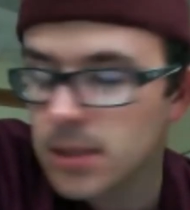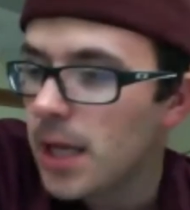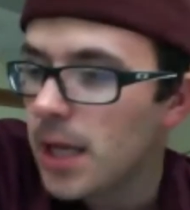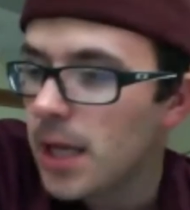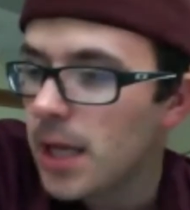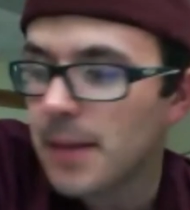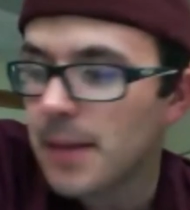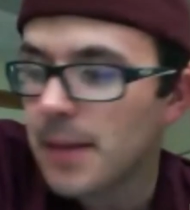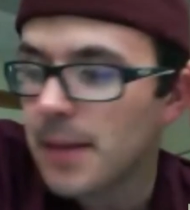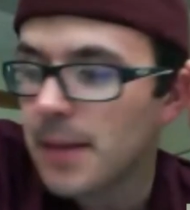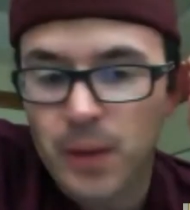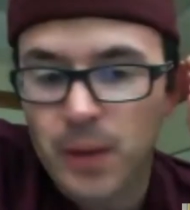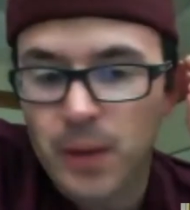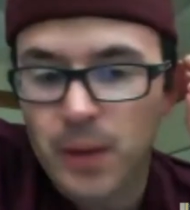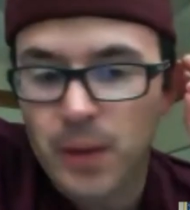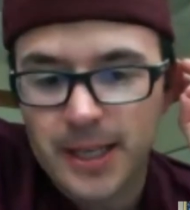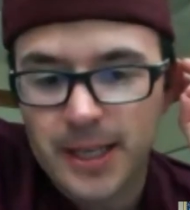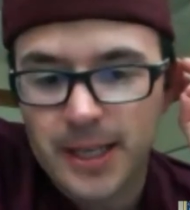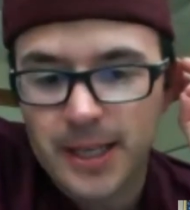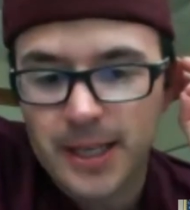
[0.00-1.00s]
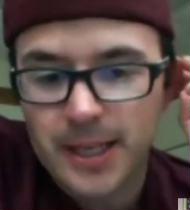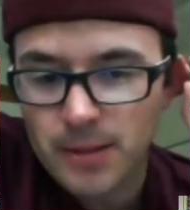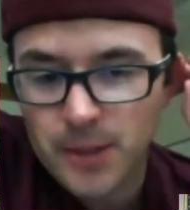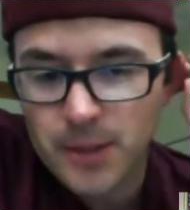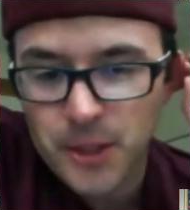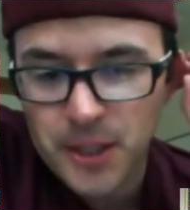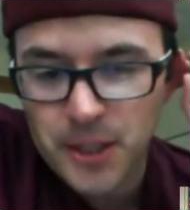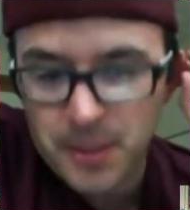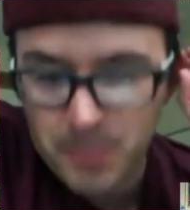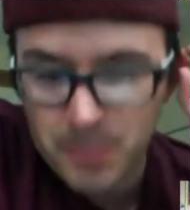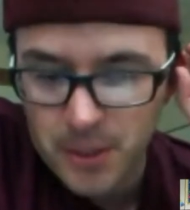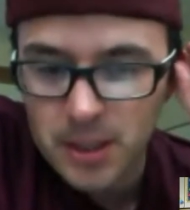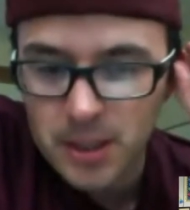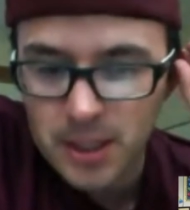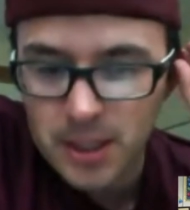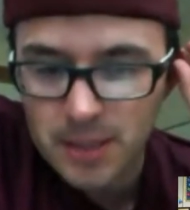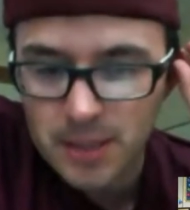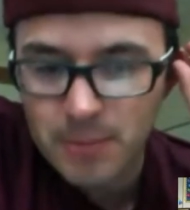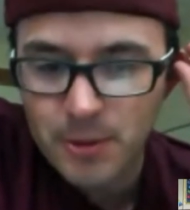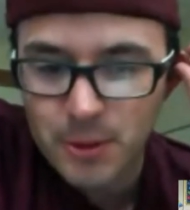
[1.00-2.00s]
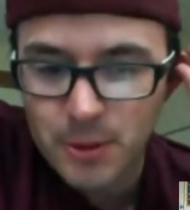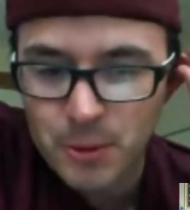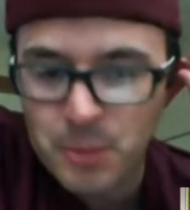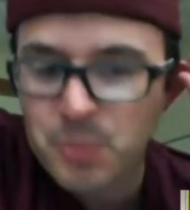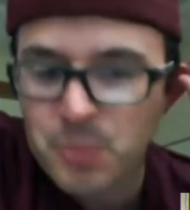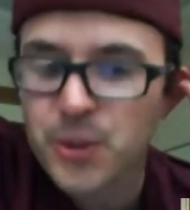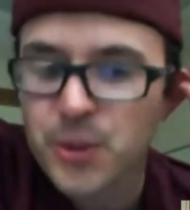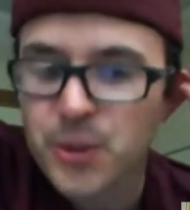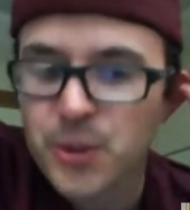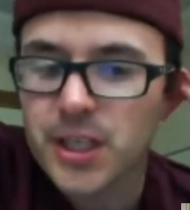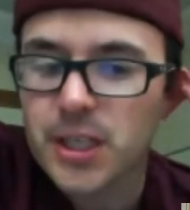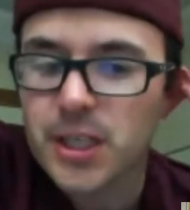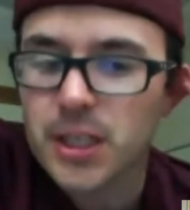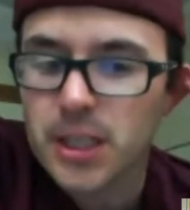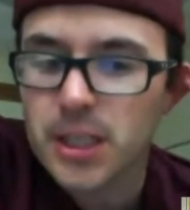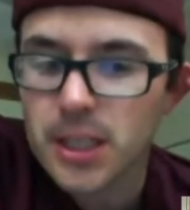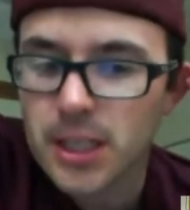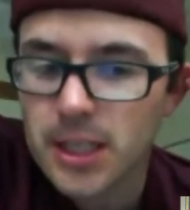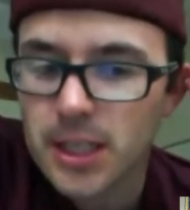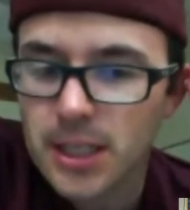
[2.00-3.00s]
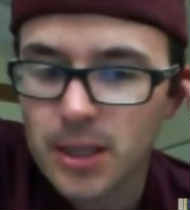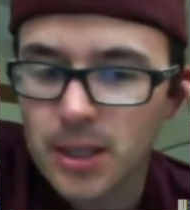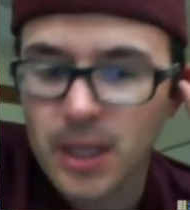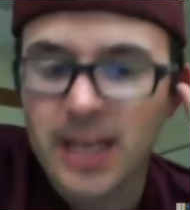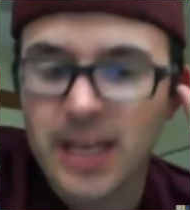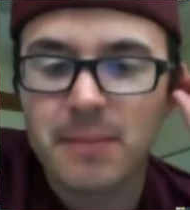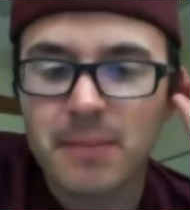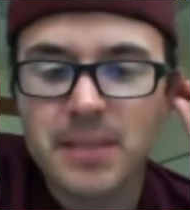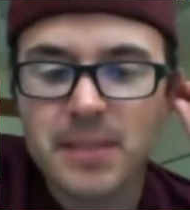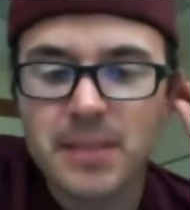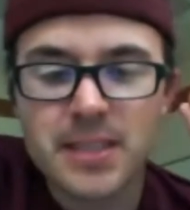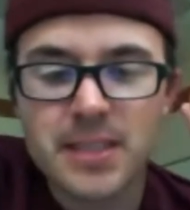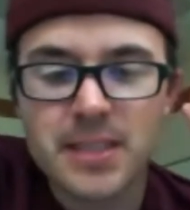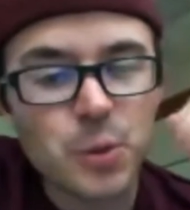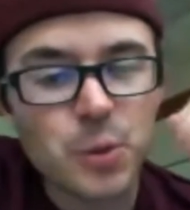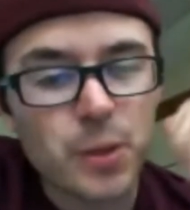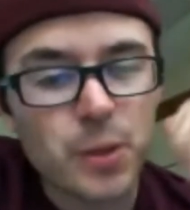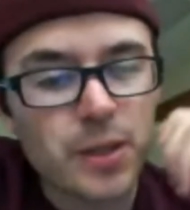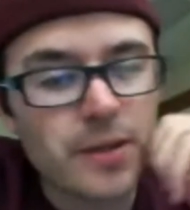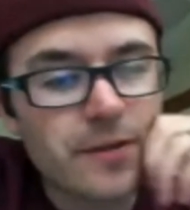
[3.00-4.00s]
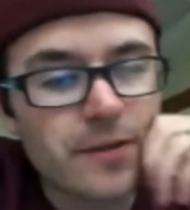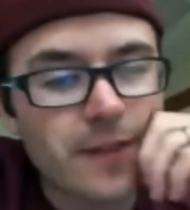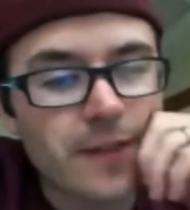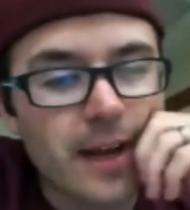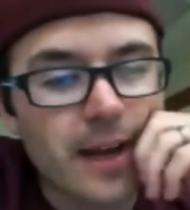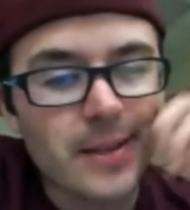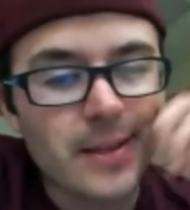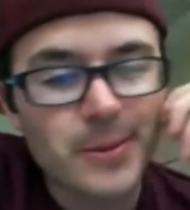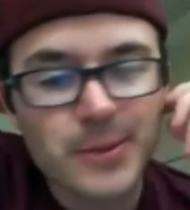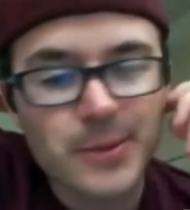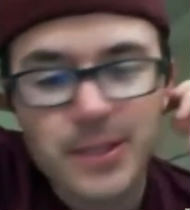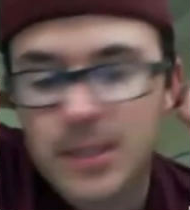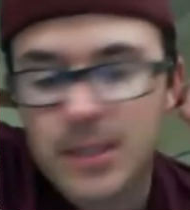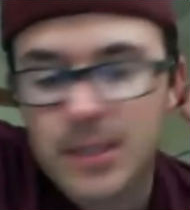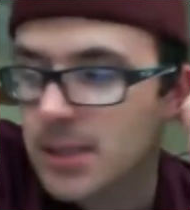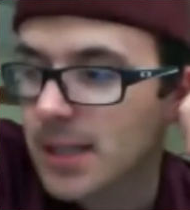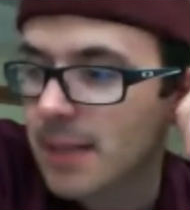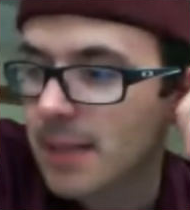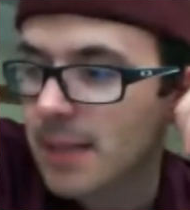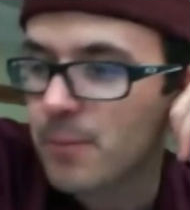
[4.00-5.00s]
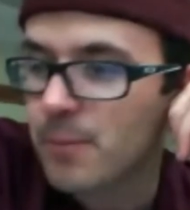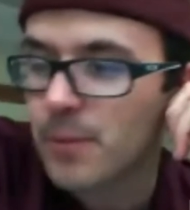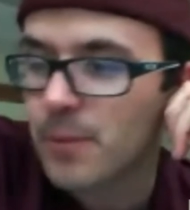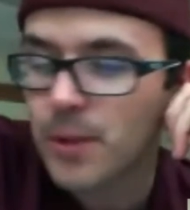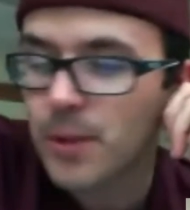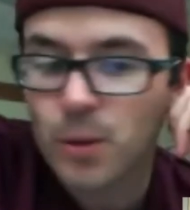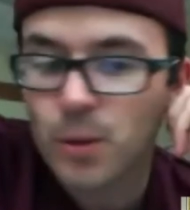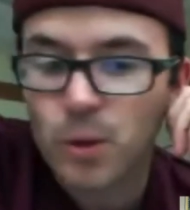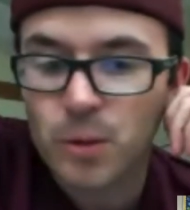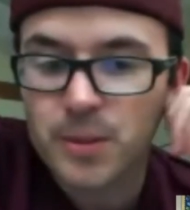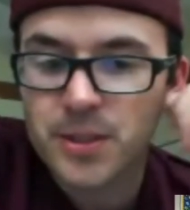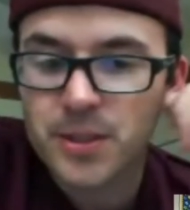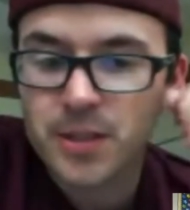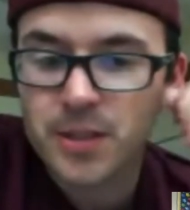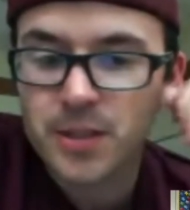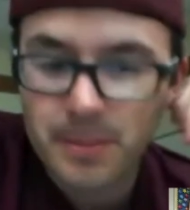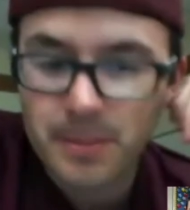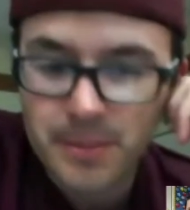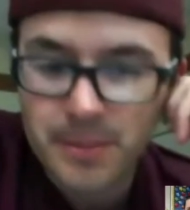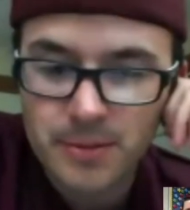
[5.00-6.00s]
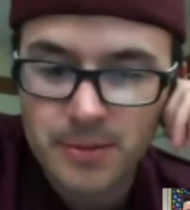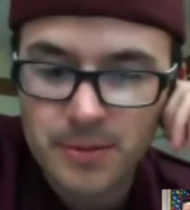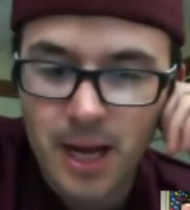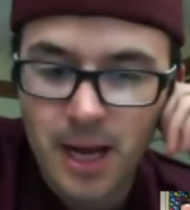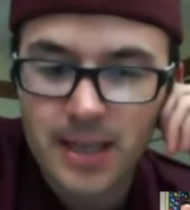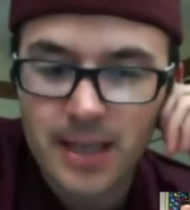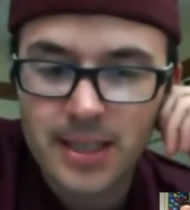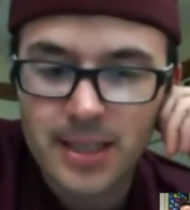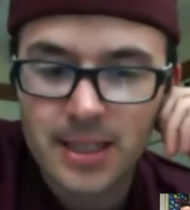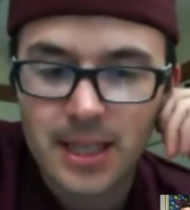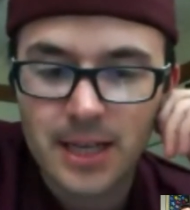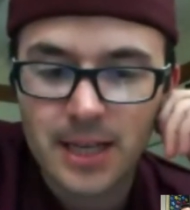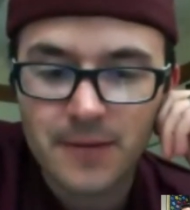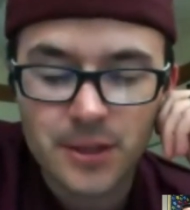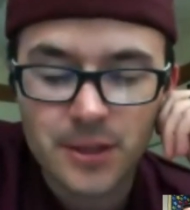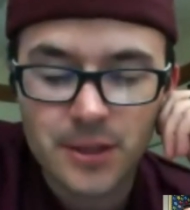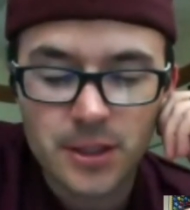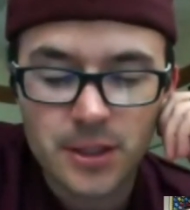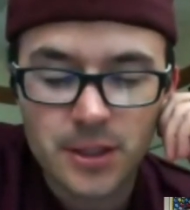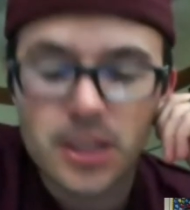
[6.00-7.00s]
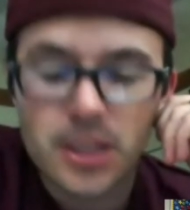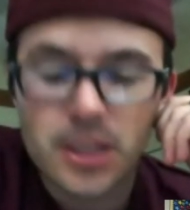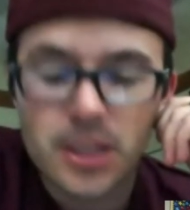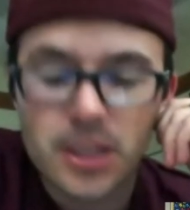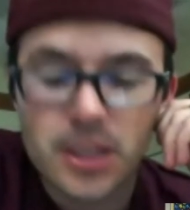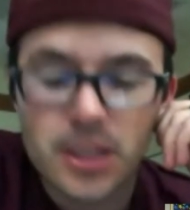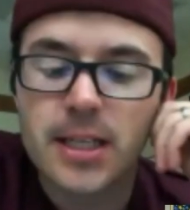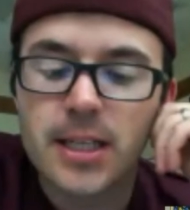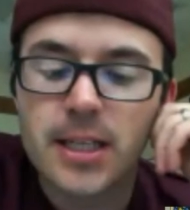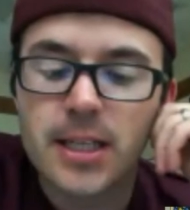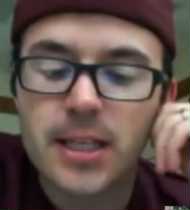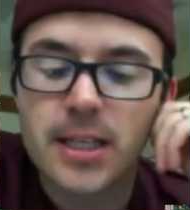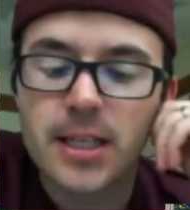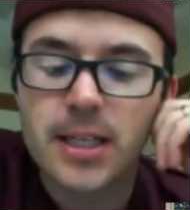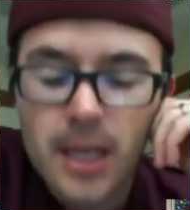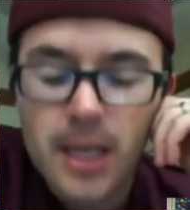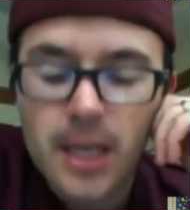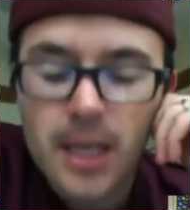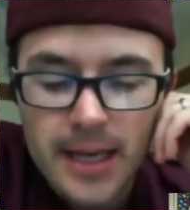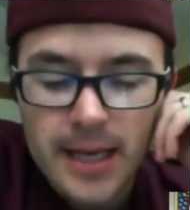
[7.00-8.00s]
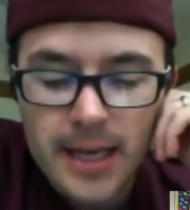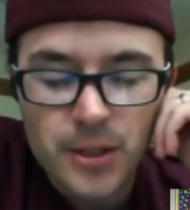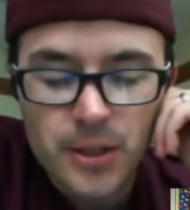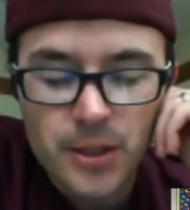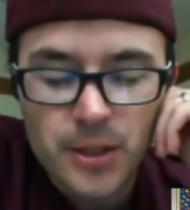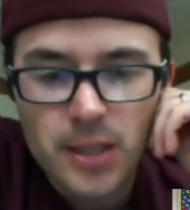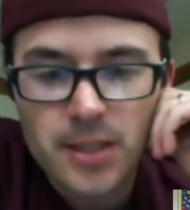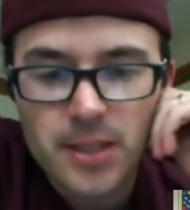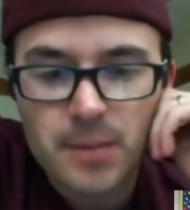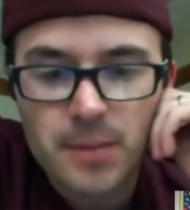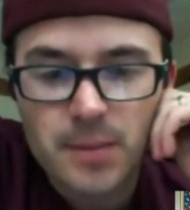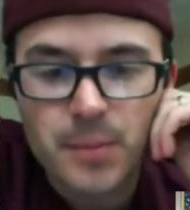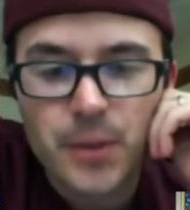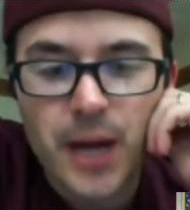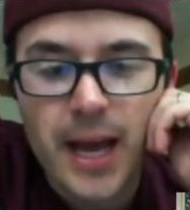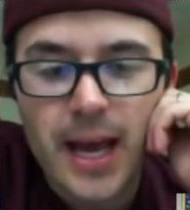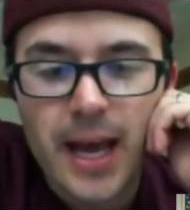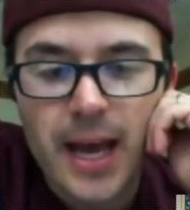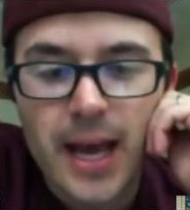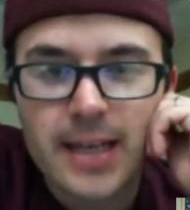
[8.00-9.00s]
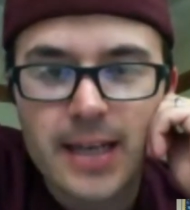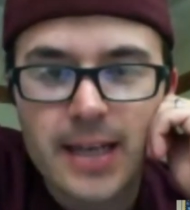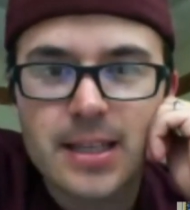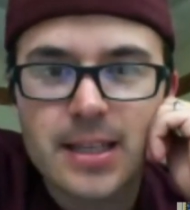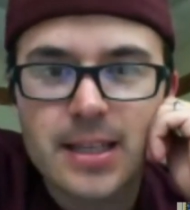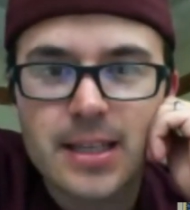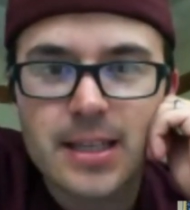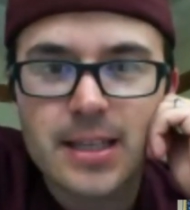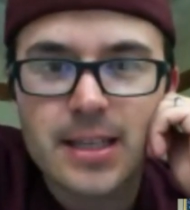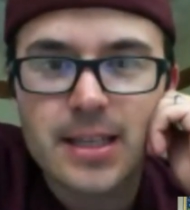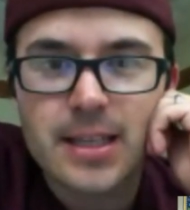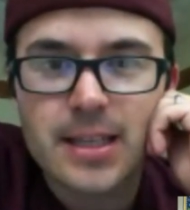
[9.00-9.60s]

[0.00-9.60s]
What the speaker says: Like, when Nerdy Book Club, we're doing pretty good, and then I got me some Twitter followers, and I'm, Colby Sharp is rocking, life is good, and to talk to Brad and to think,